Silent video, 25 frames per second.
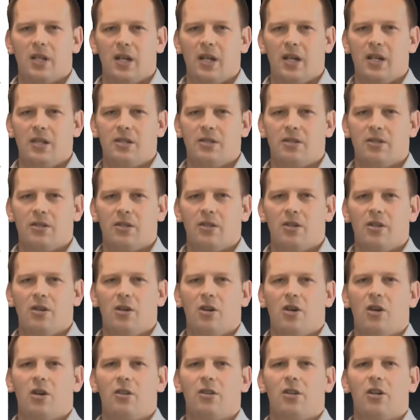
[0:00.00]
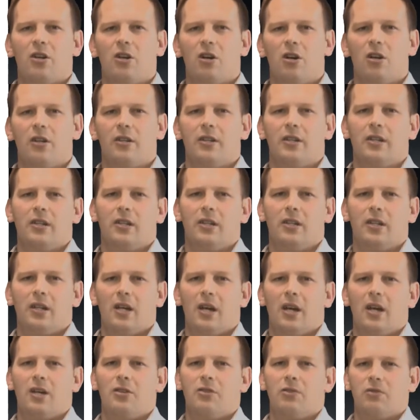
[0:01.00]
less on the content
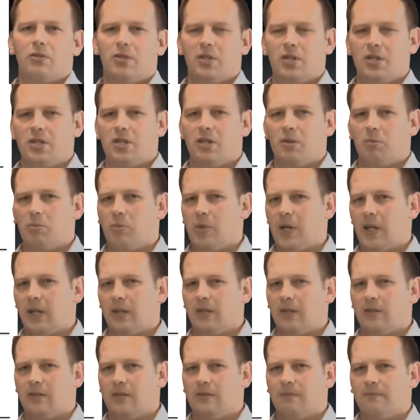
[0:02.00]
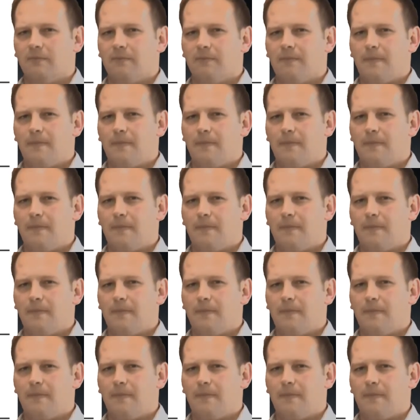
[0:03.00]
and your teaching practice.